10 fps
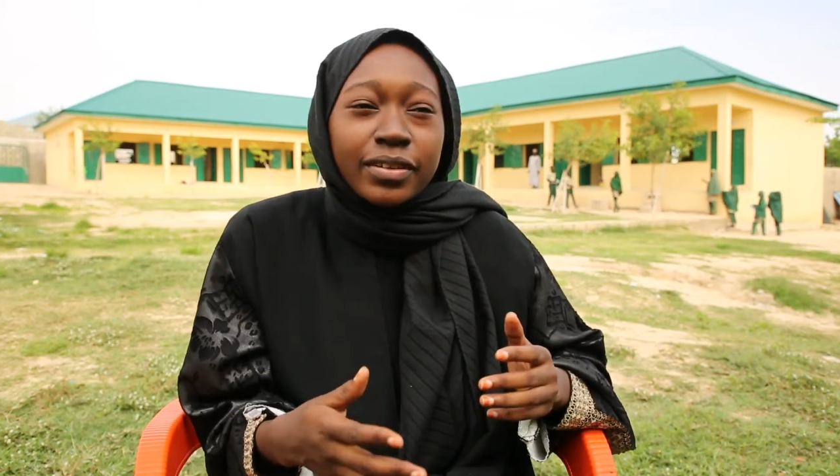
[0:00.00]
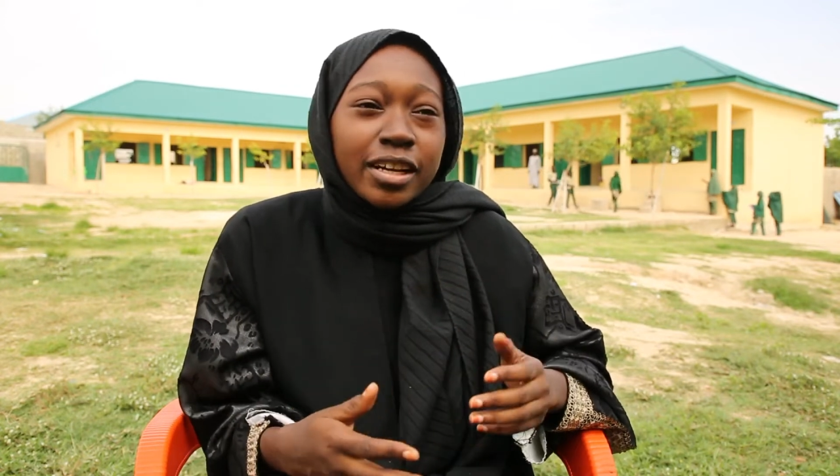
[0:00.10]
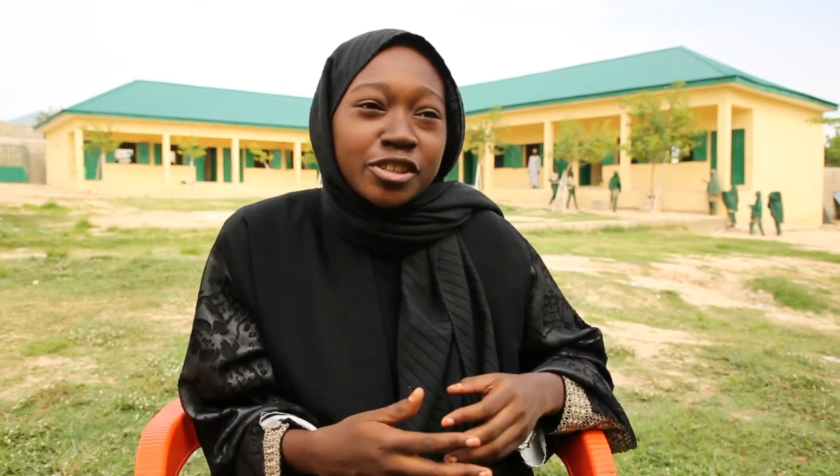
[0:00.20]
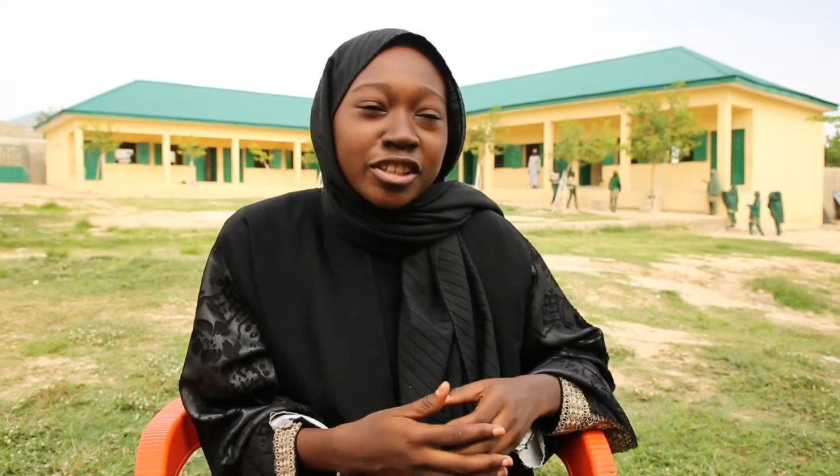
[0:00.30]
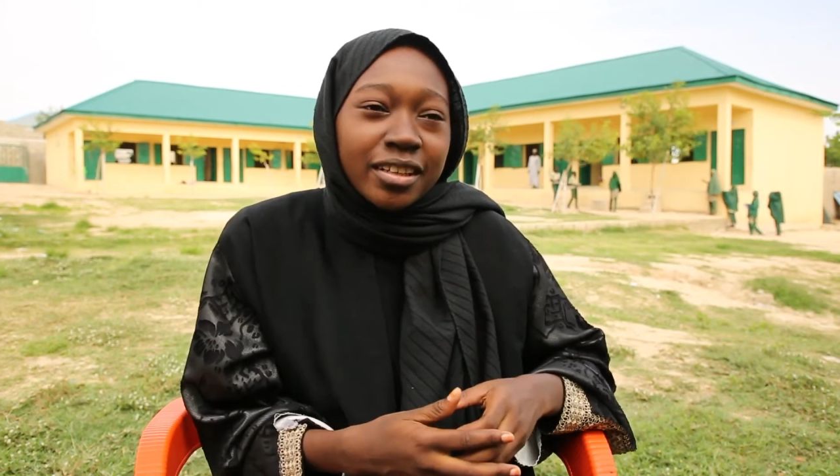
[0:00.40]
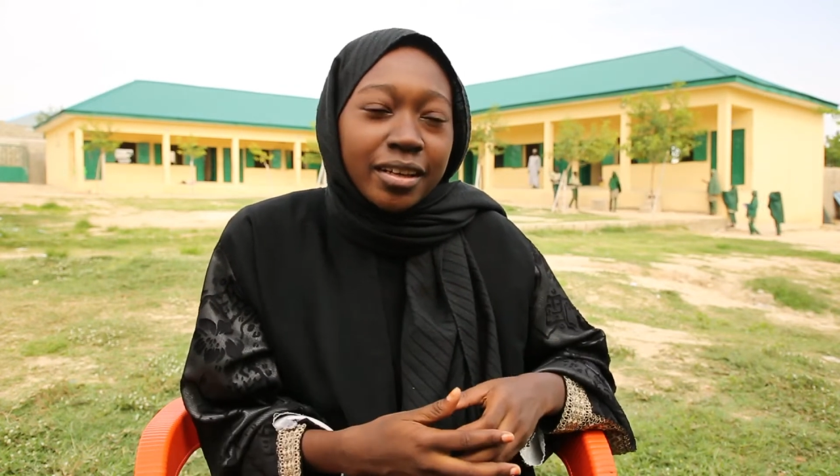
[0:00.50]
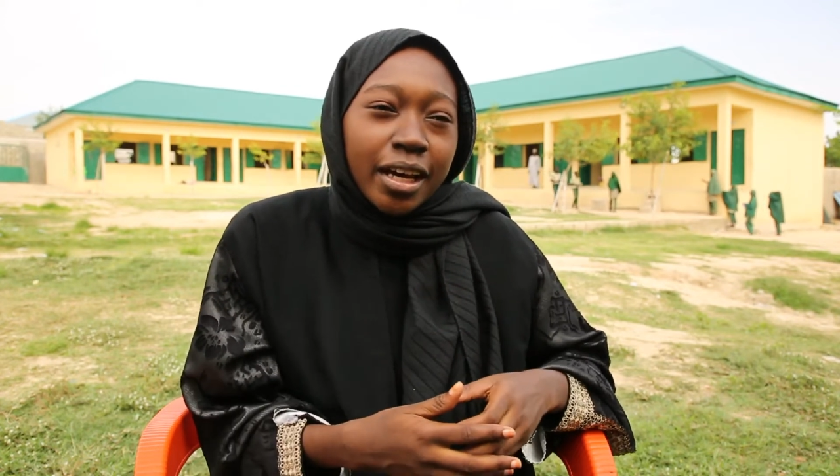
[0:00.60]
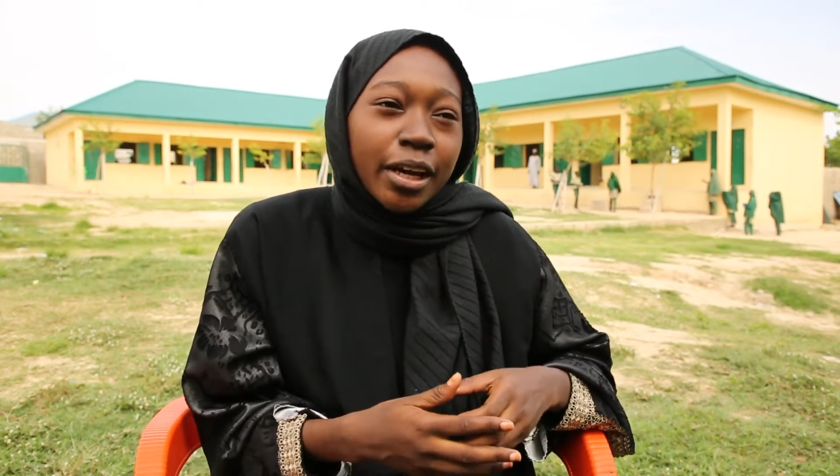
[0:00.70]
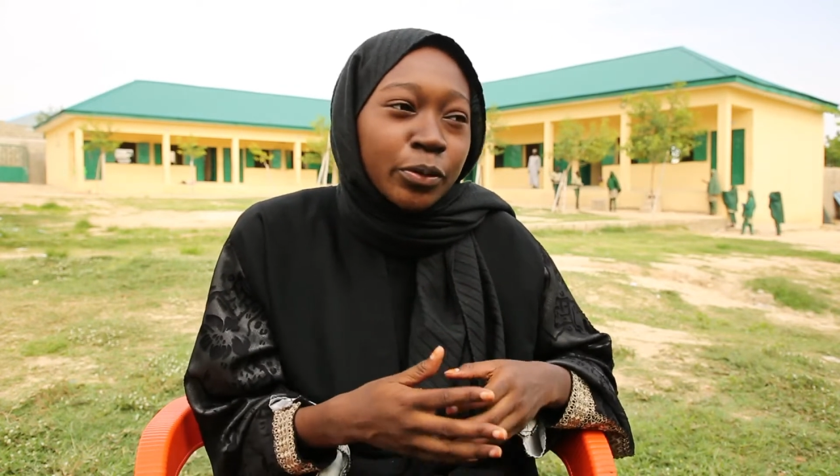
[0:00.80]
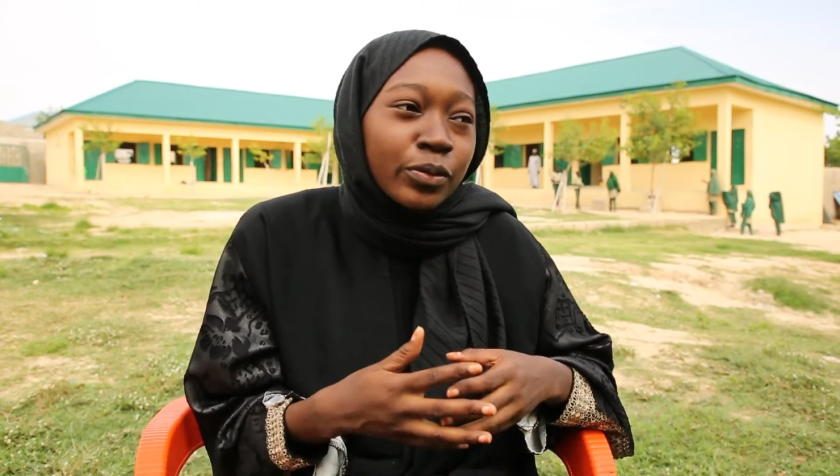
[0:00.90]
Actually,
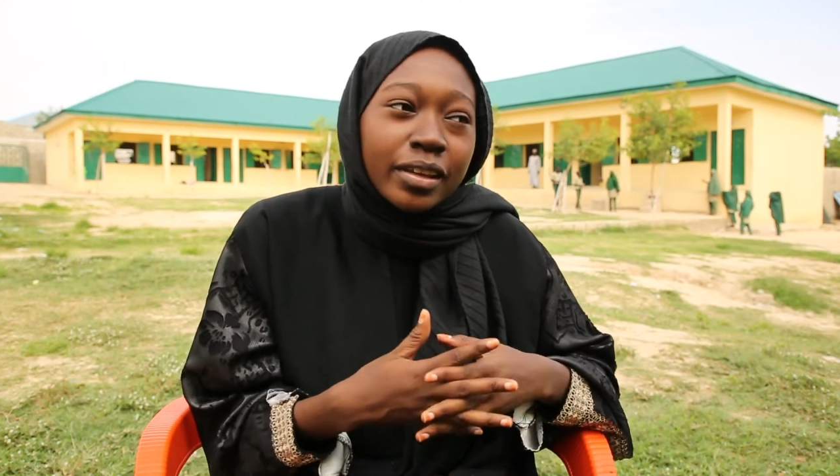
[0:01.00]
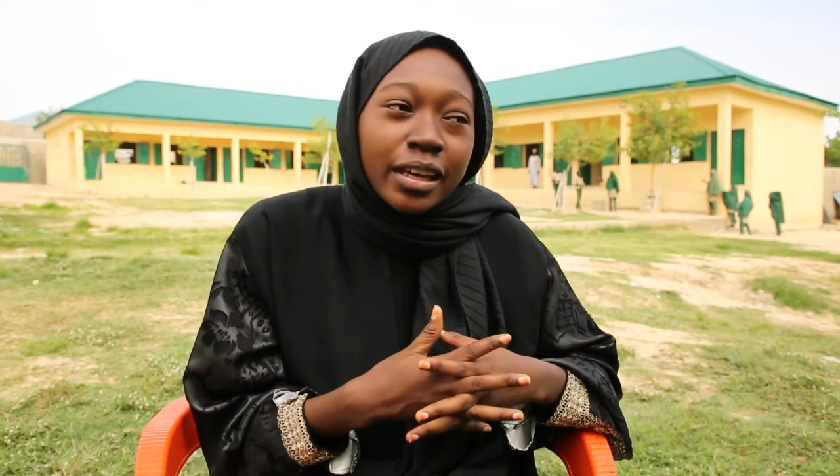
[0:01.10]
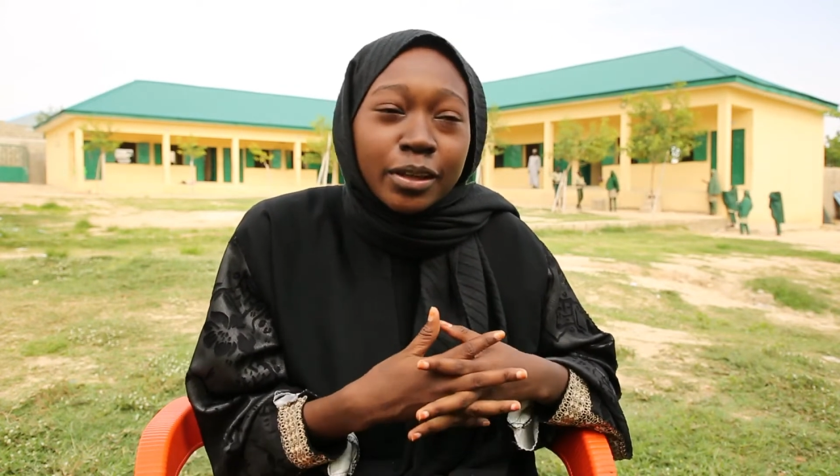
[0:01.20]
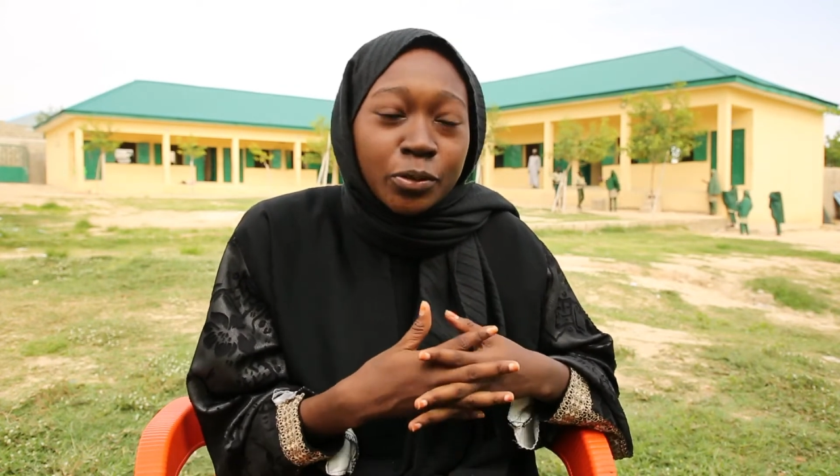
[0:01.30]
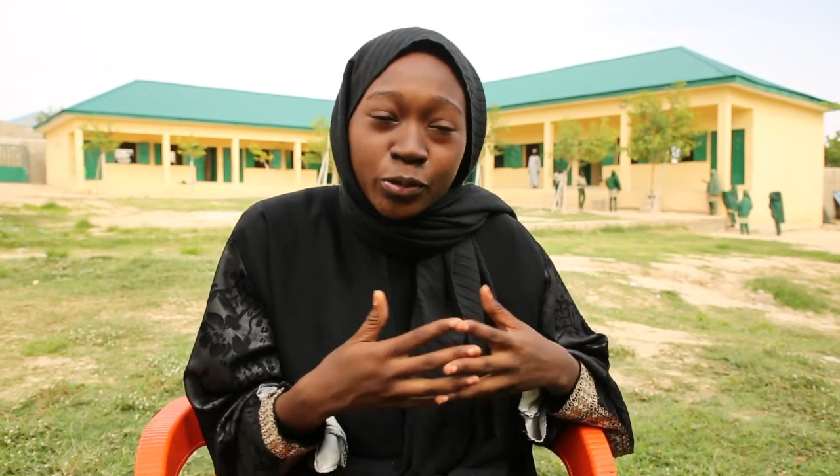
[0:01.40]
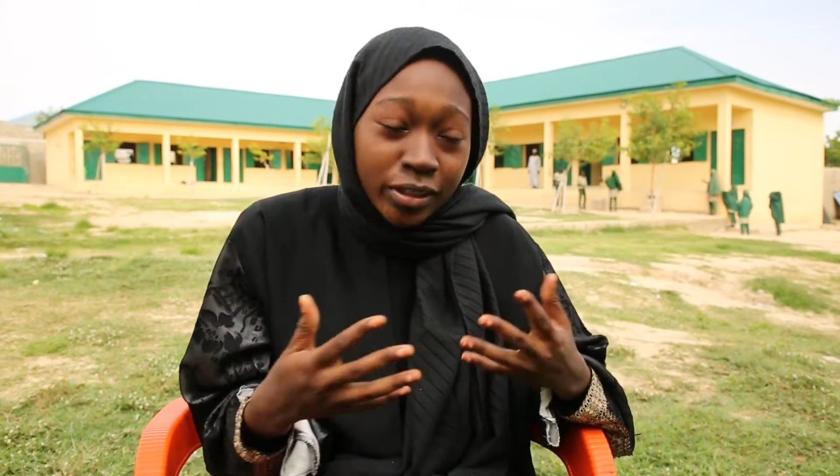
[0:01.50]
I don't think it will